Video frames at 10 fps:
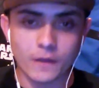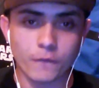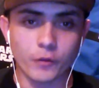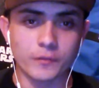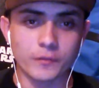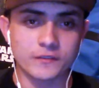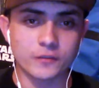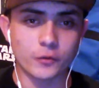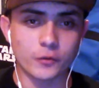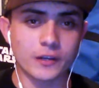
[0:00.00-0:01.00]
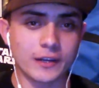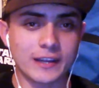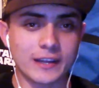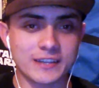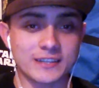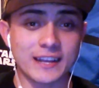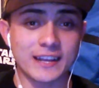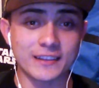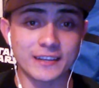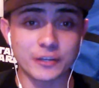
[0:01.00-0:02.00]
from a certain
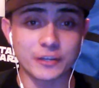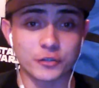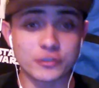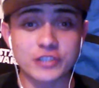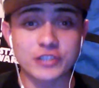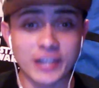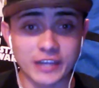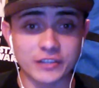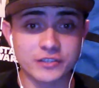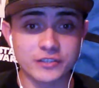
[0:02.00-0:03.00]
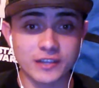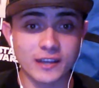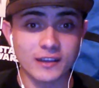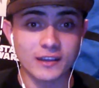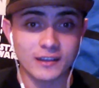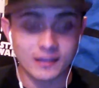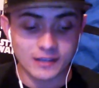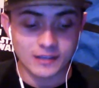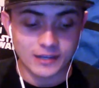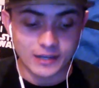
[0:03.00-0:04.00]
nationality and you change that
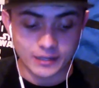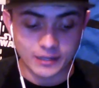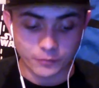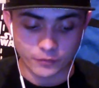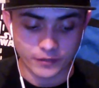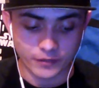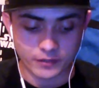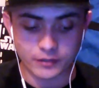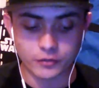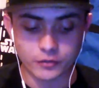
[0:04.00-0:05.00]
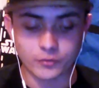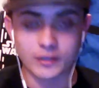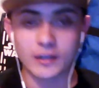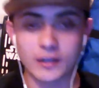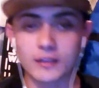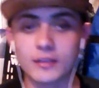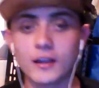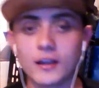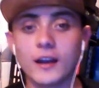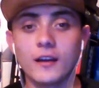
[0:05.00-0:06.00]
in a movie, you get a
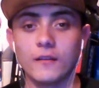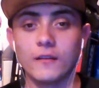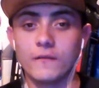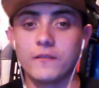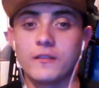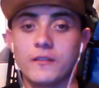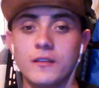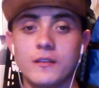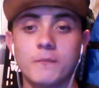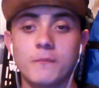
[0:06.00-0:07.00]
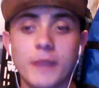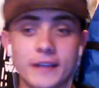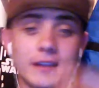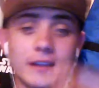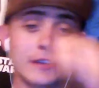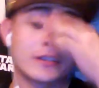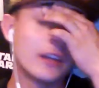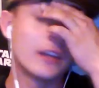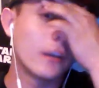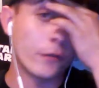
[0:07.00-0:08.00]
lot of backlash.
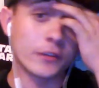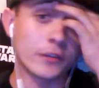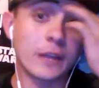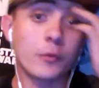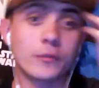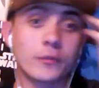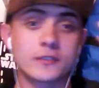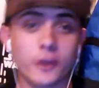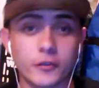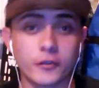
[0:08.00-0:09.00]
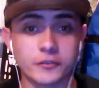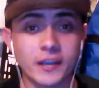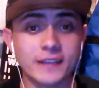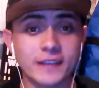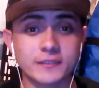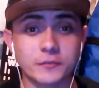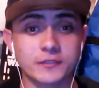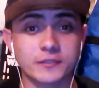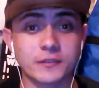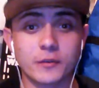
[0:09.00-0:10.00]
For example, when Scarlett Johansson
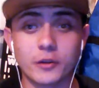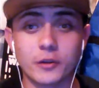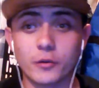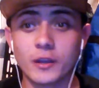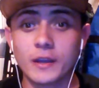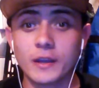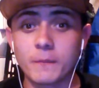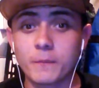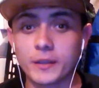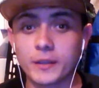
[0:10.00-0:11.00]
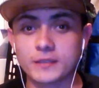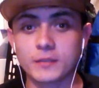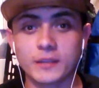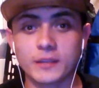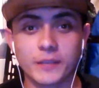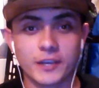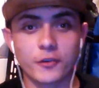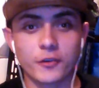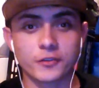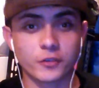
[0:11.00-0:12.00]
was, you know, picked to play the main
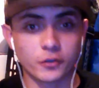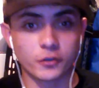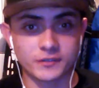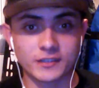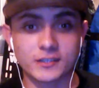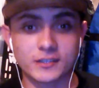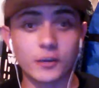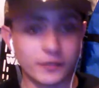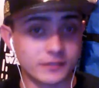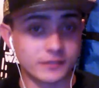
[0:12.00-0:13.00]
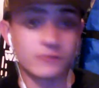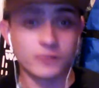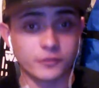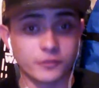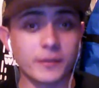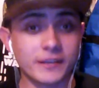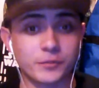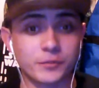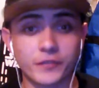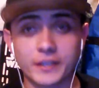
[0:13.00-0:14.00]
character in Ghost in the Shell, this year's
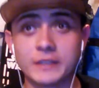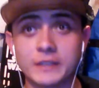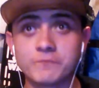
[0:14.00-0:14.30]
past movie,